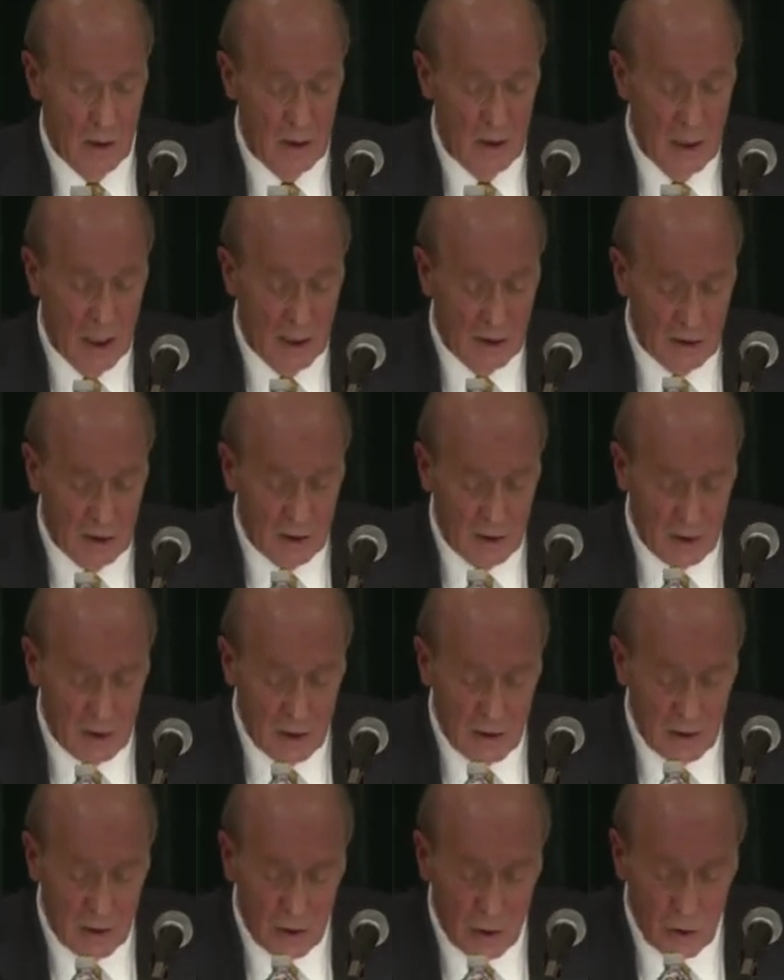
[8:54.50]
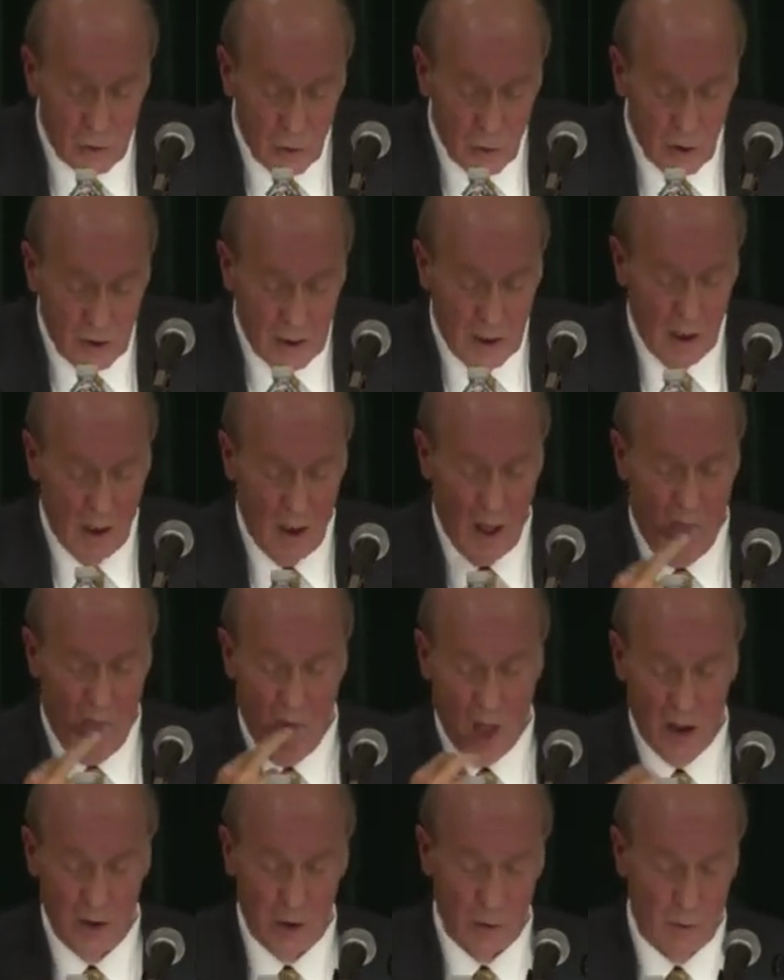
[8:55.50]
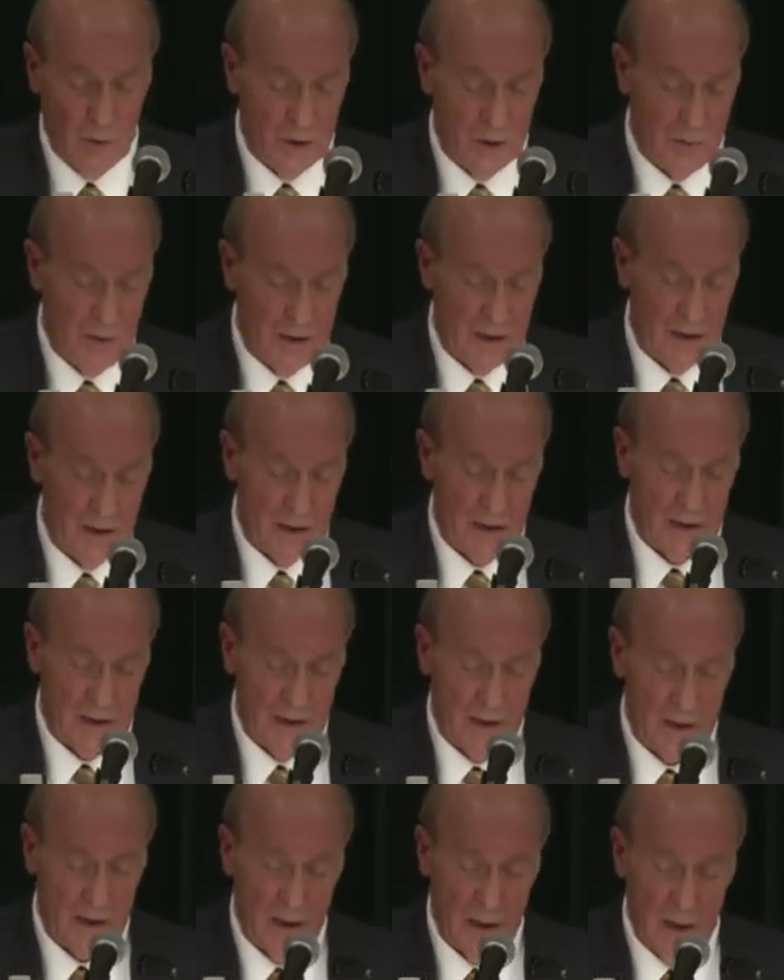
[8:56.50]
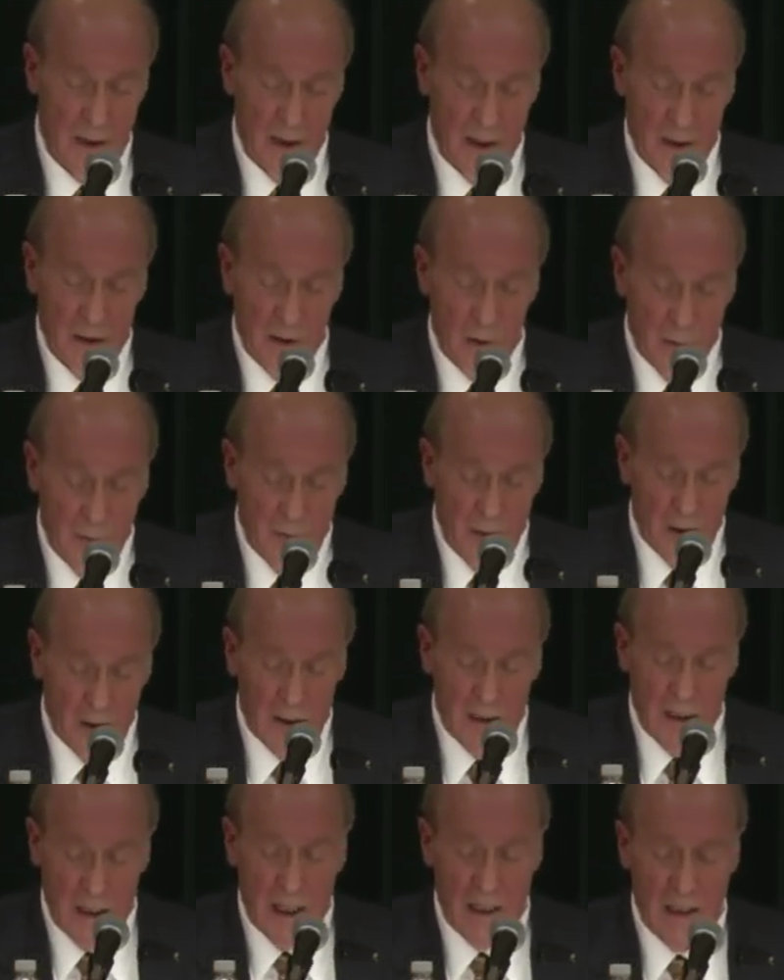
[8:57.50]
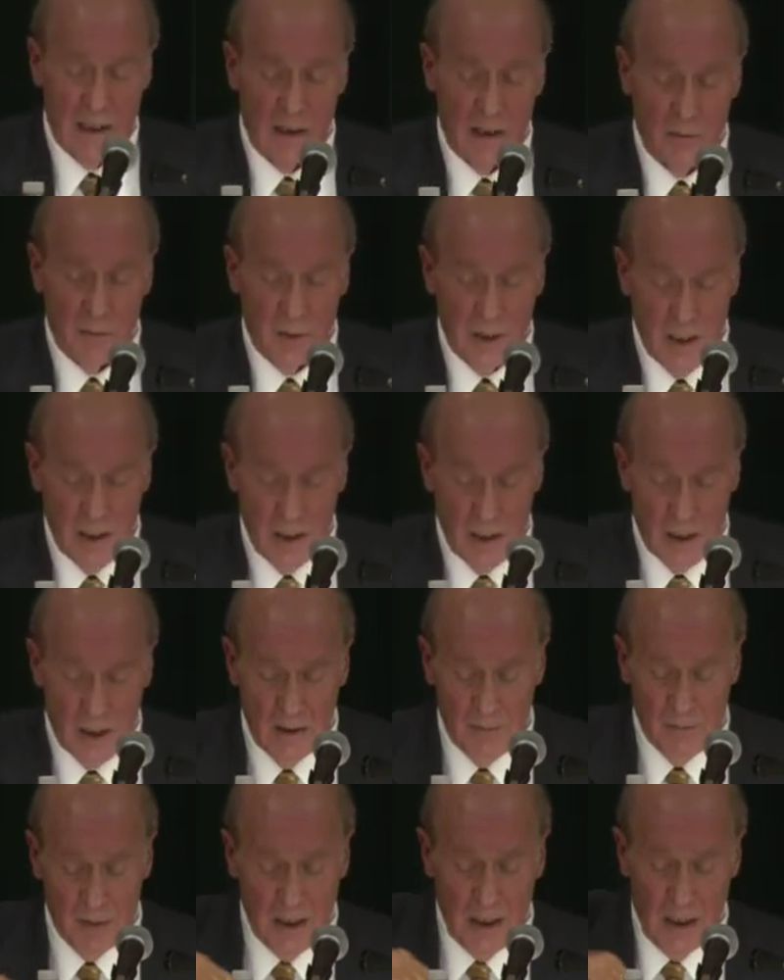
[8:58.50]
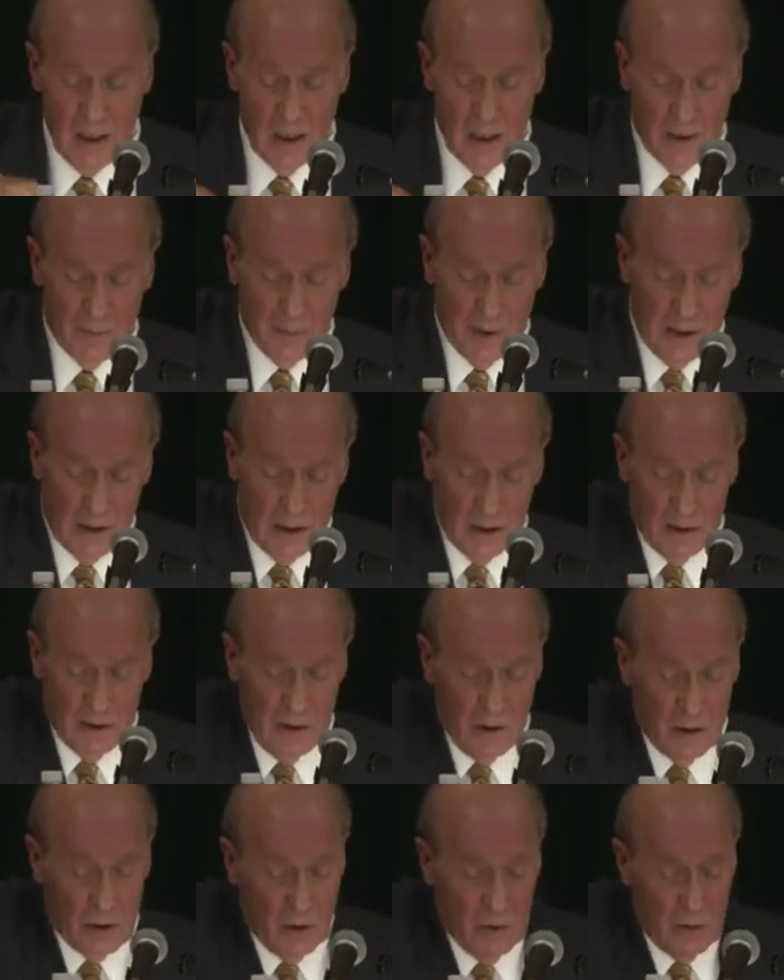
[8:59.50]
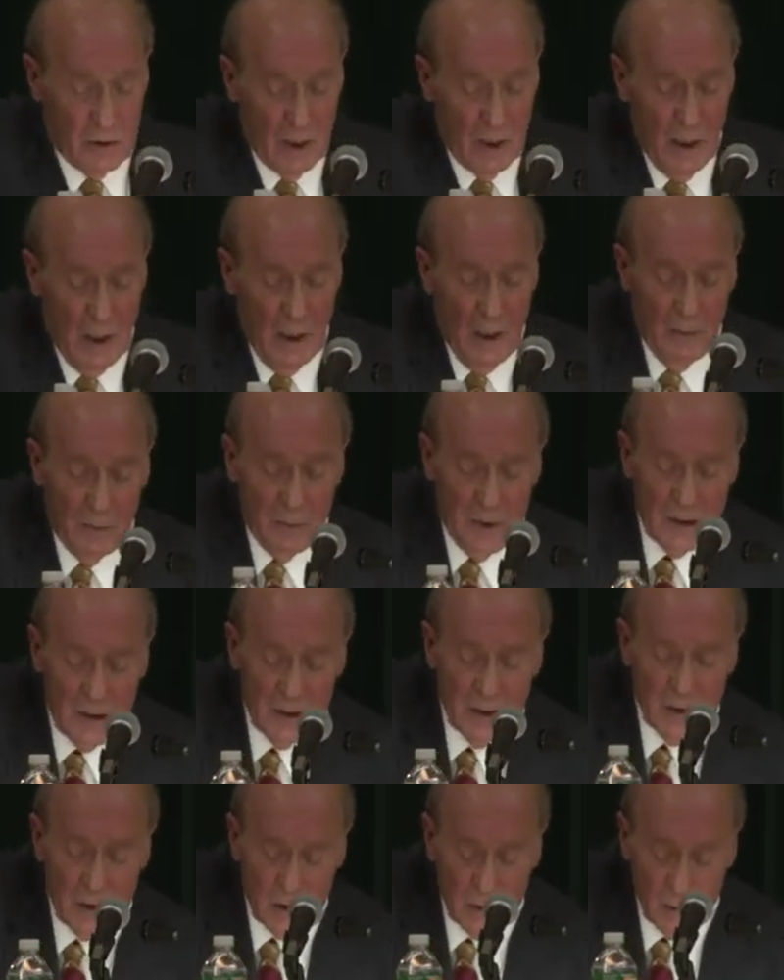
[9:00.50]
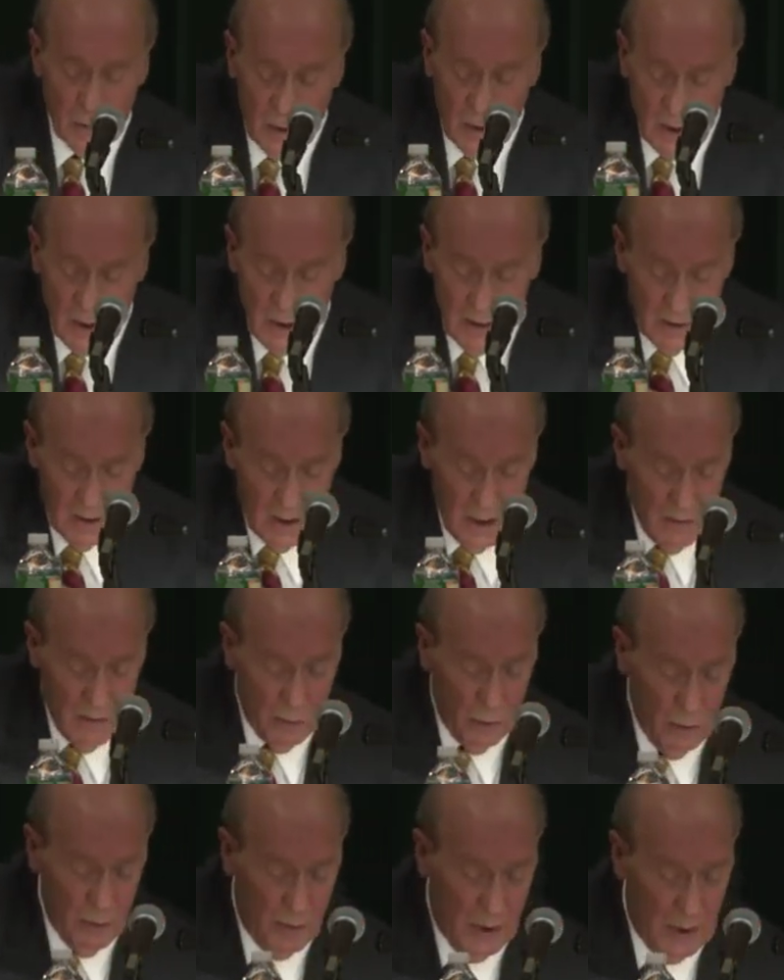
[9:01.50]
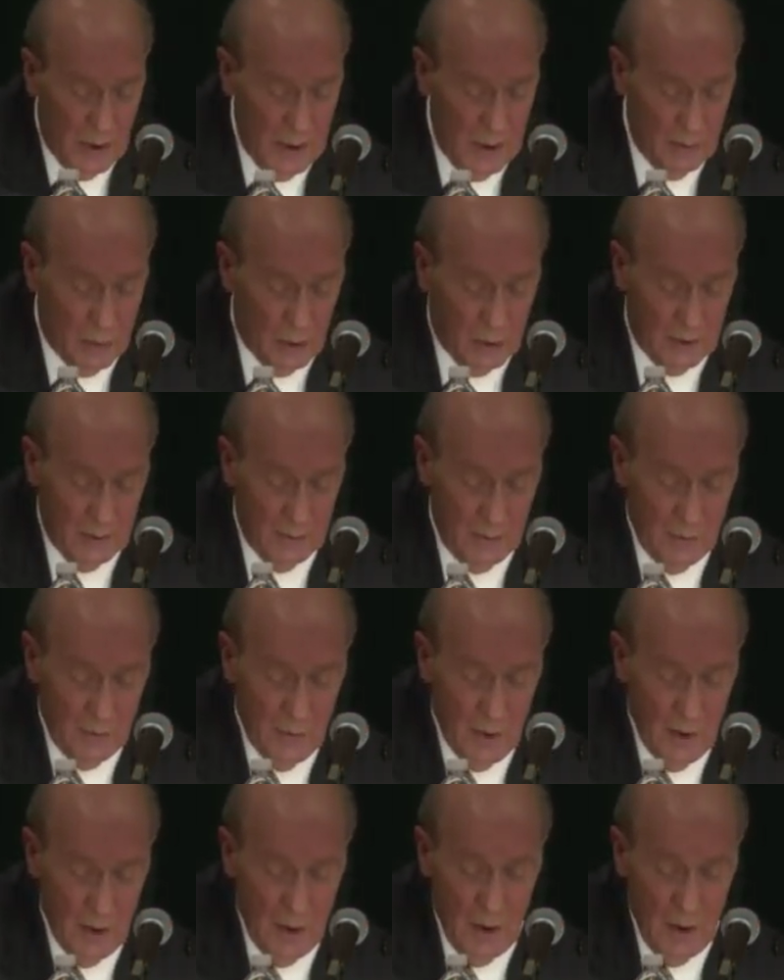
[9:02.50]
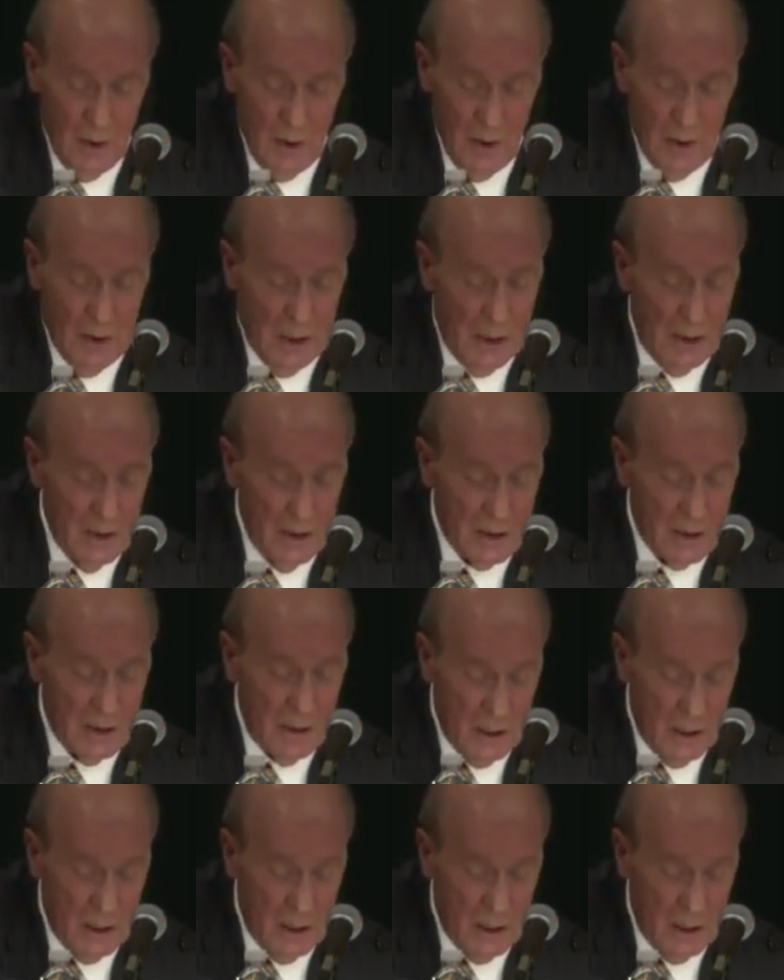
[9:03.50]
not just destroying Jewish businesses, humiliating, beating up and killing Jews, but destroying the Hebrew Bible, that is,